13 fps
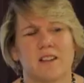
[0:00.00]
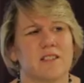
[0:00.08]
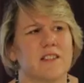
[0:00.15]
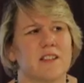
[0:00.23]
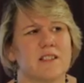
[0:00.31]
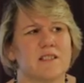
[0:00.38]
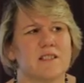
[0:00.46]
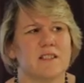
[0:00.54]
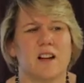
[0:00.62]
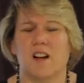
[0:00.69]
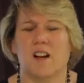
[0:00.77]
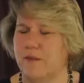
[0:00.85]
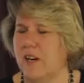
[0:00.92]
there's
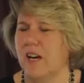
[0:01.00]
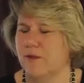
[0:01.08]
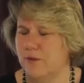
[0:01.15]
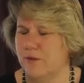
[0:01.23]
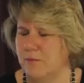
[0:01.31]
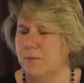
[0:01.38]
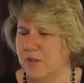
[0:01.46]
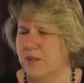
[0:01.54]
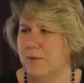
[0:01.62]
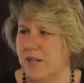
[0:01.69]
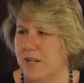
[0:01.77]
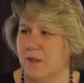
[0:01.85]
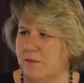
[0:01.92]
over 100 million
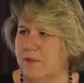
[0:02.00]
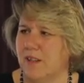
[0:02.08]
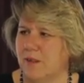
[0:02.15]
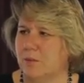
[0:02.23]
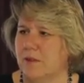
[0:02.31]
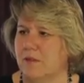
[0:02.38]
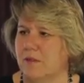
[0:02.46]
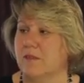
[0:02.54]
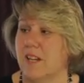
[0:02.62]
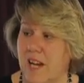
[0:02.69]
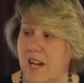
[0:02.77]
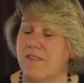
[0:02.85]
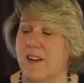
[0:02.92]
people around the world
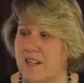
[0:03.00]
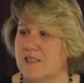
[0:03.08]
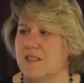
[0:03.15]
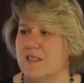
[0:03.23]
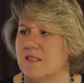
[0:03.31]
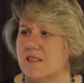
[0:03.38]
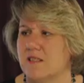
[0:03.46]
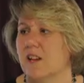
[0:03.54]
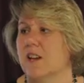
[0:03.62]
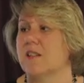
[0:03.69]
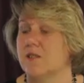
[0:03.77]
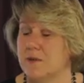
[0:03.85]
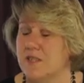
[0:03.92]
that have access
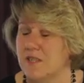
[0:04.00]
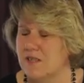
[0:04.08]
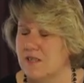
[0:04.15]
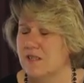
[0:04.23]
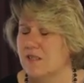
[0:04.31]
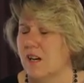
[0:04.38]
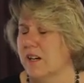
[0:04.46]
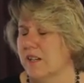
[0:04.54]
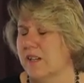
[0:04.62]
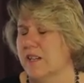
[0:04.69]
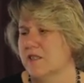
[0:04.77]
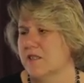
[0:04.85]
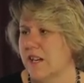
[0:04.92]
to assisted dying
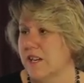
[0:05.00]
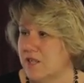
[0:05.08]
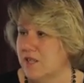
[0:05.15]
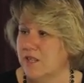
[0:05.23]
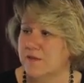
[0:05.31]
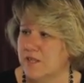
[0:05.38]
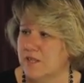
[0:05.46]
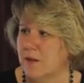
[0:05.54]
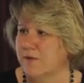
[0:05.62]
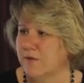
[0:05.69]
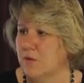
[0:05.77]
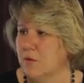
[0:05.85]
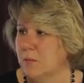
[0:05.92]
legislation of some
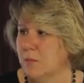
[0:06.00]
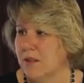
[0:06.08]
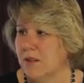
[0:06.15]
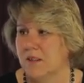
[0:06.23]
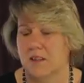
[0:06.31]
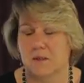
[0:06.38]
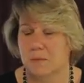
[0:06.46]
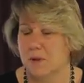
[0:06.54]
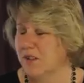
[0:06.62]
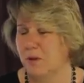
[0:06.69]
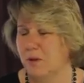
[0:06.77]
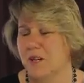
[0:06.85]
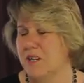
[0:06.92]
form, but
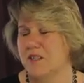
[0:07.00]
no one in